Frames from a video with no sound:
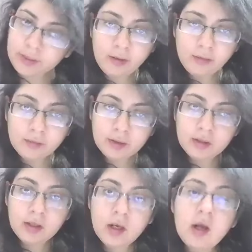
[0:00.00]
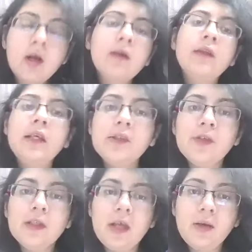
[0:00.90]
Here, these
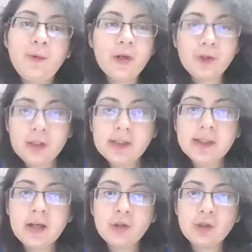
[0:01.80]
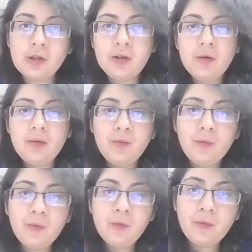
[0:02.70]
were the 10 questions that
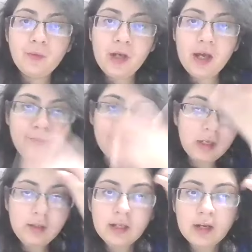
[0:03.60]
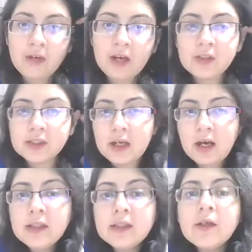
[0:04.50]
we have done, that we have
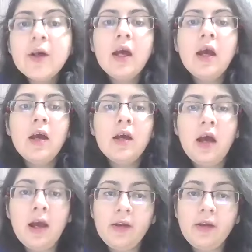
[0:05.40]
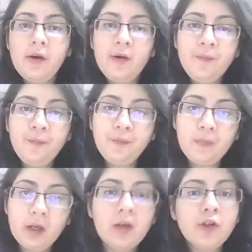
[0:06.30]
discussed, and
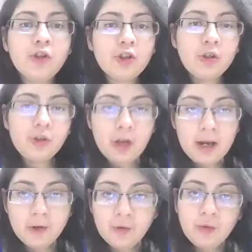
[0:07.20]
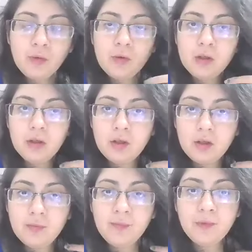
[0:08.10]
you should try
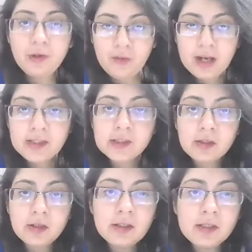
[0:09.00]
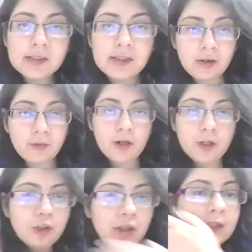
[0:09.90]
to revise these 10
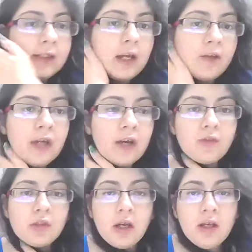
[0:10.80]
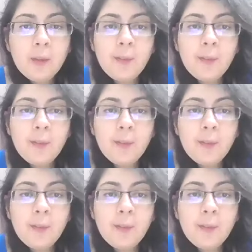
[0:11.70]
questions that we have done.